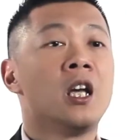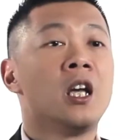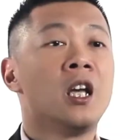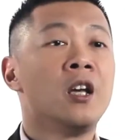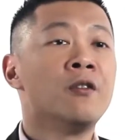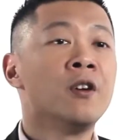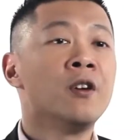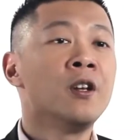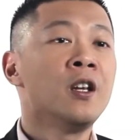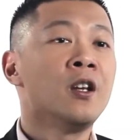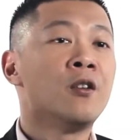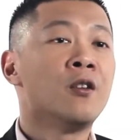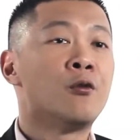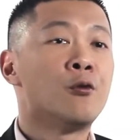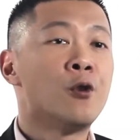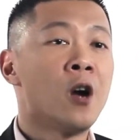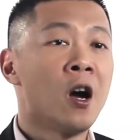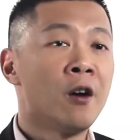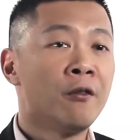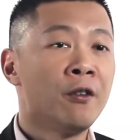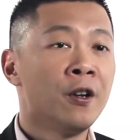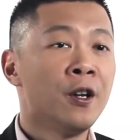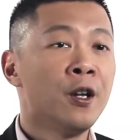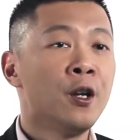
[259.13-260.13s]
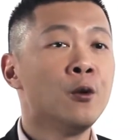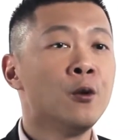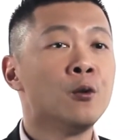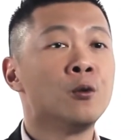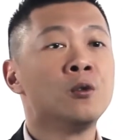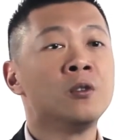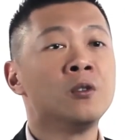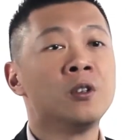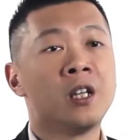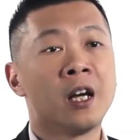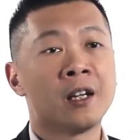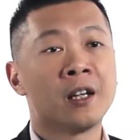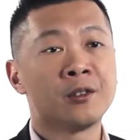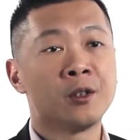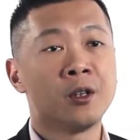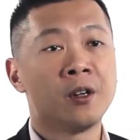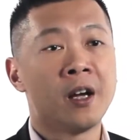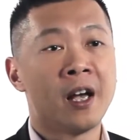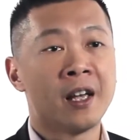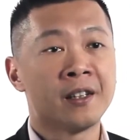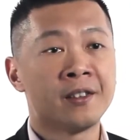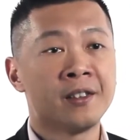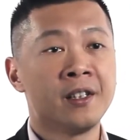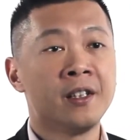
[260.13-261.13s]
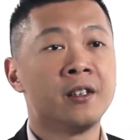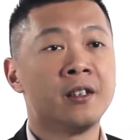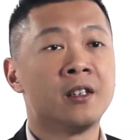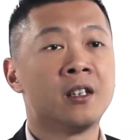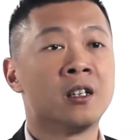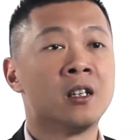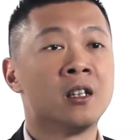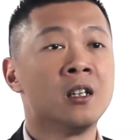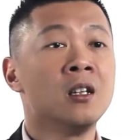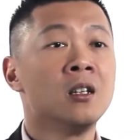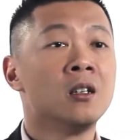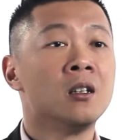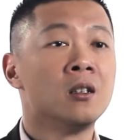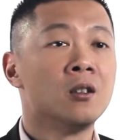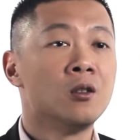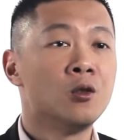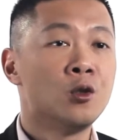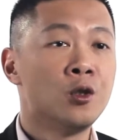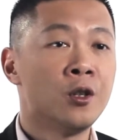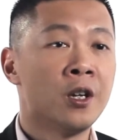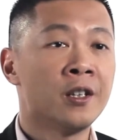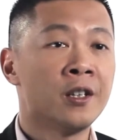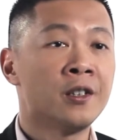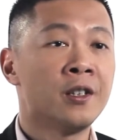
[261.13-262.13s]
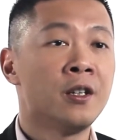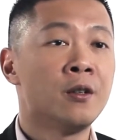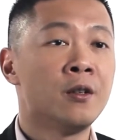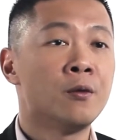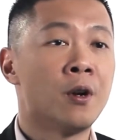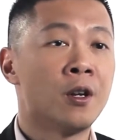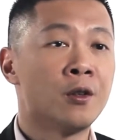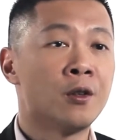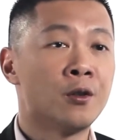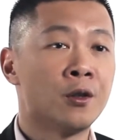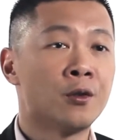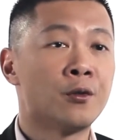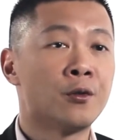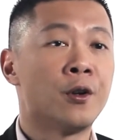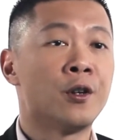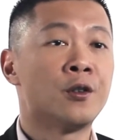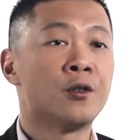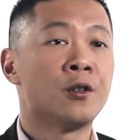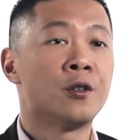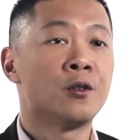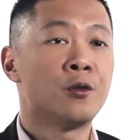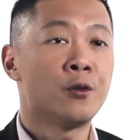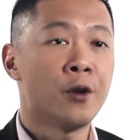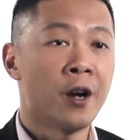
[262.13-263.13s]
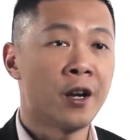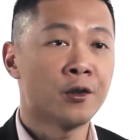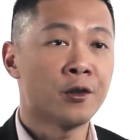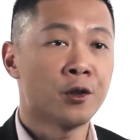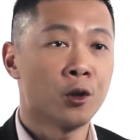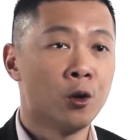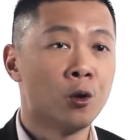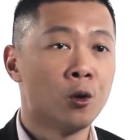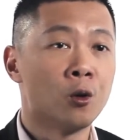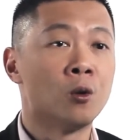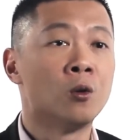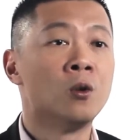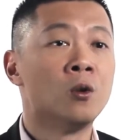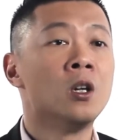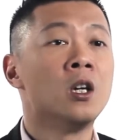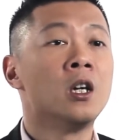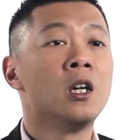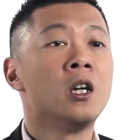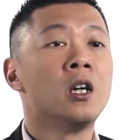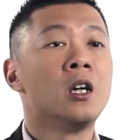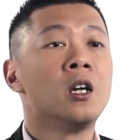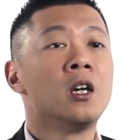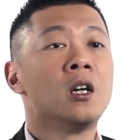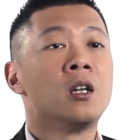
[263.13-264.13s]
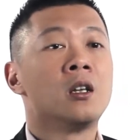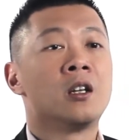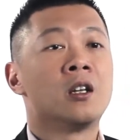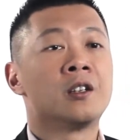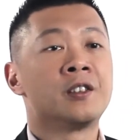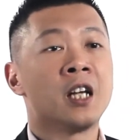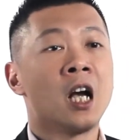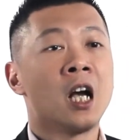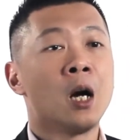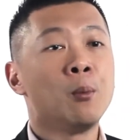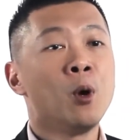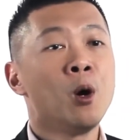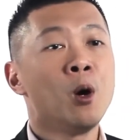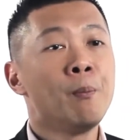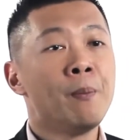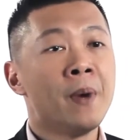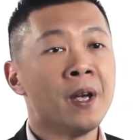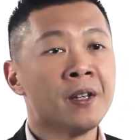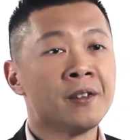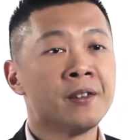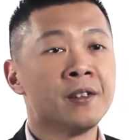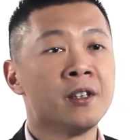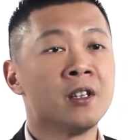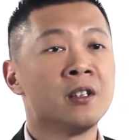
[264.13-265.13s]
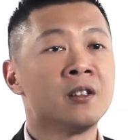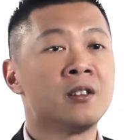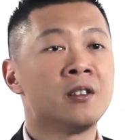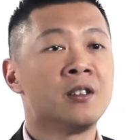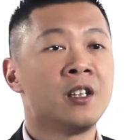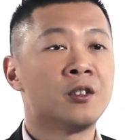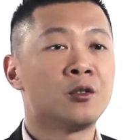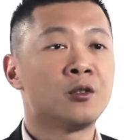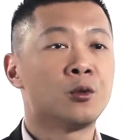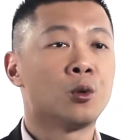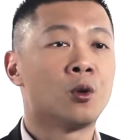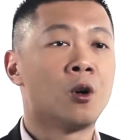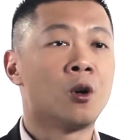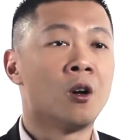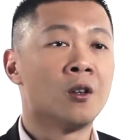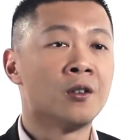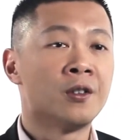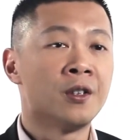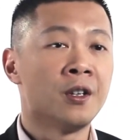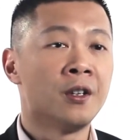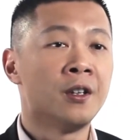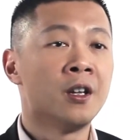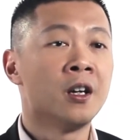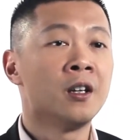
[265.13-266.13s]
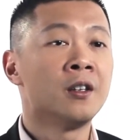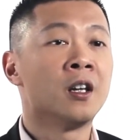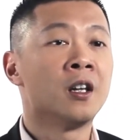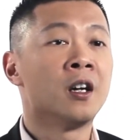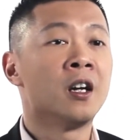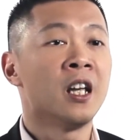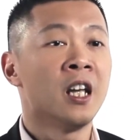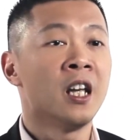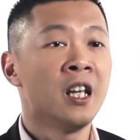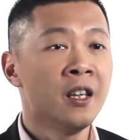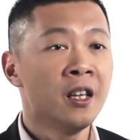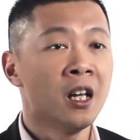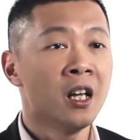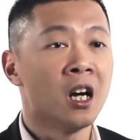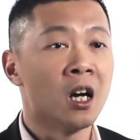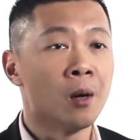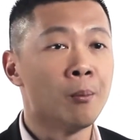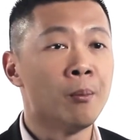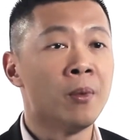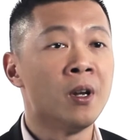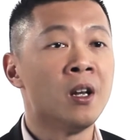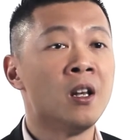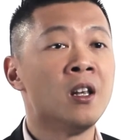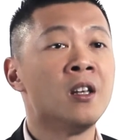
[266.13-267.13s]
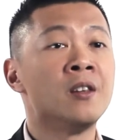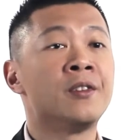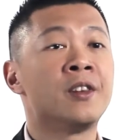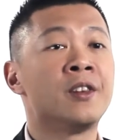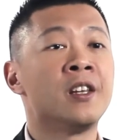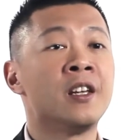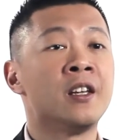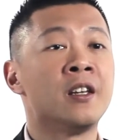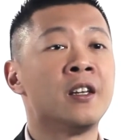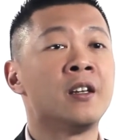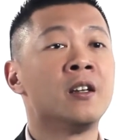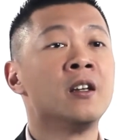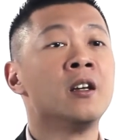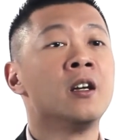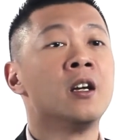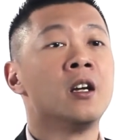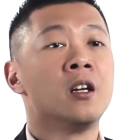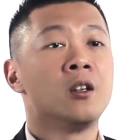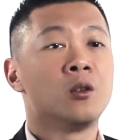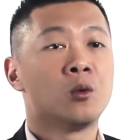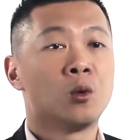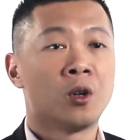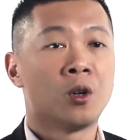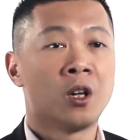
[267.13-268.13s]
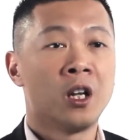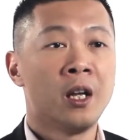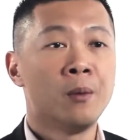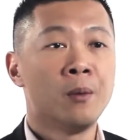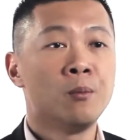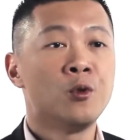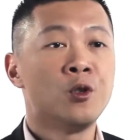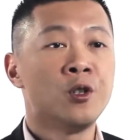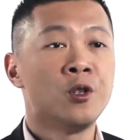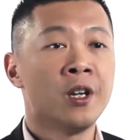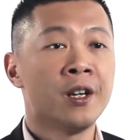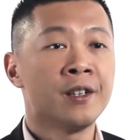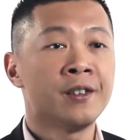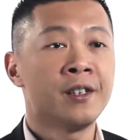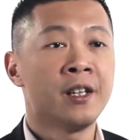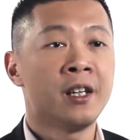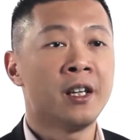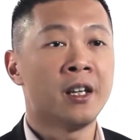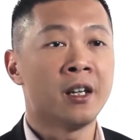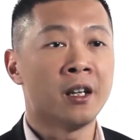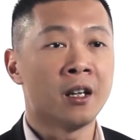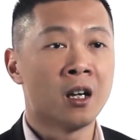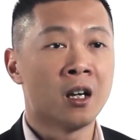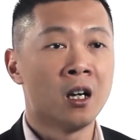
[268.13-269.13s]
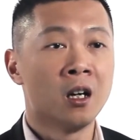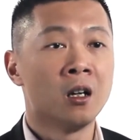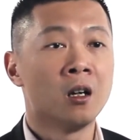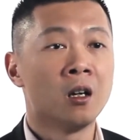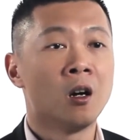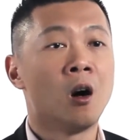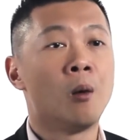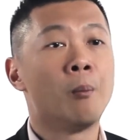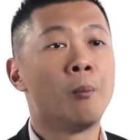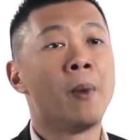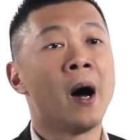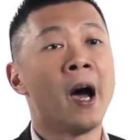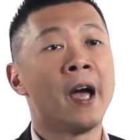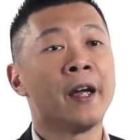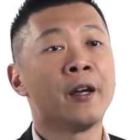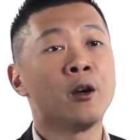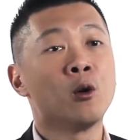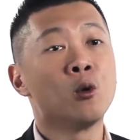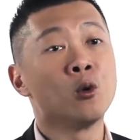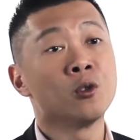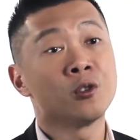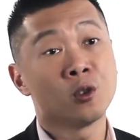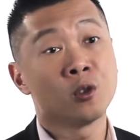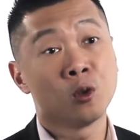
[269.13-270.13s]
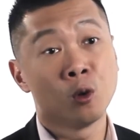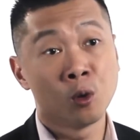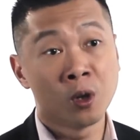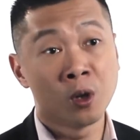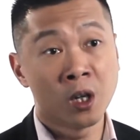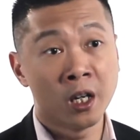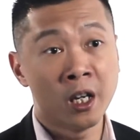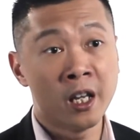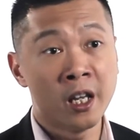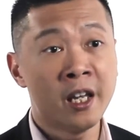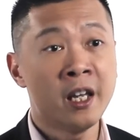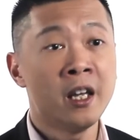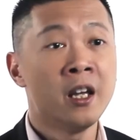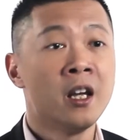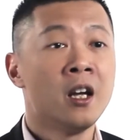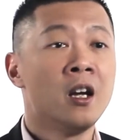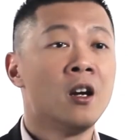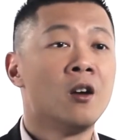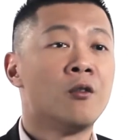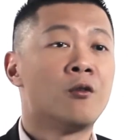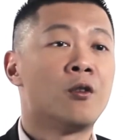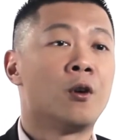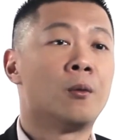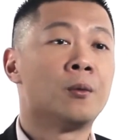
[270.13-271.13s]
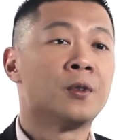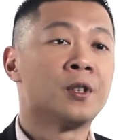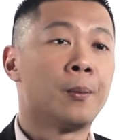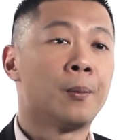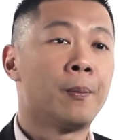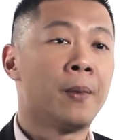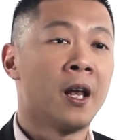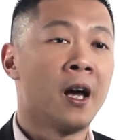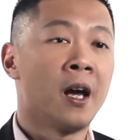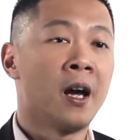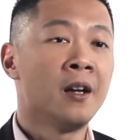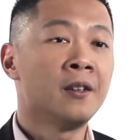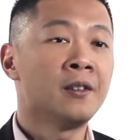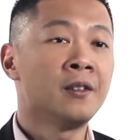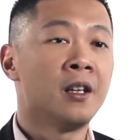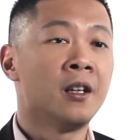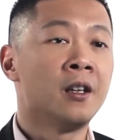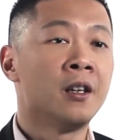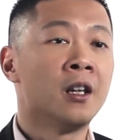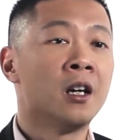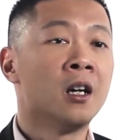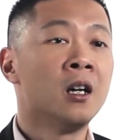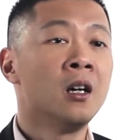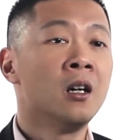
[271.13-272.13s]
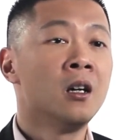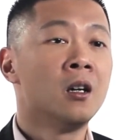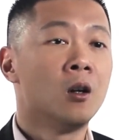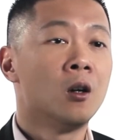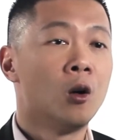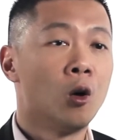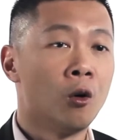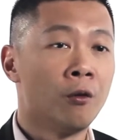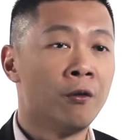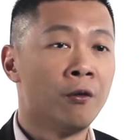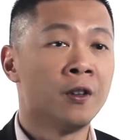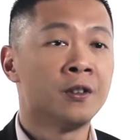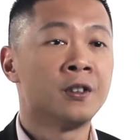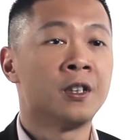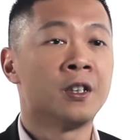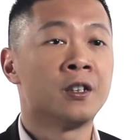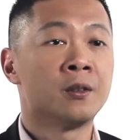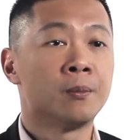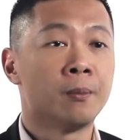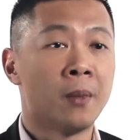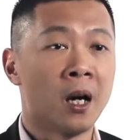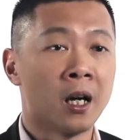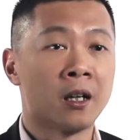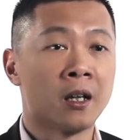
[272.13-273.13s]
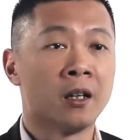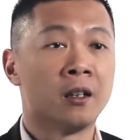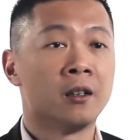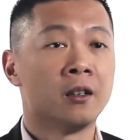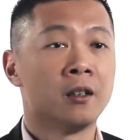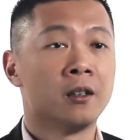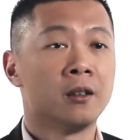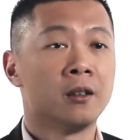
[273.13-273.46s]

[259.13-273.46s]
Even if revenue does not exceed the GST registration threshold, the Singapore business needs to consider the inability to claim GST incurred on buying goods locally from suppliers in the overseas market.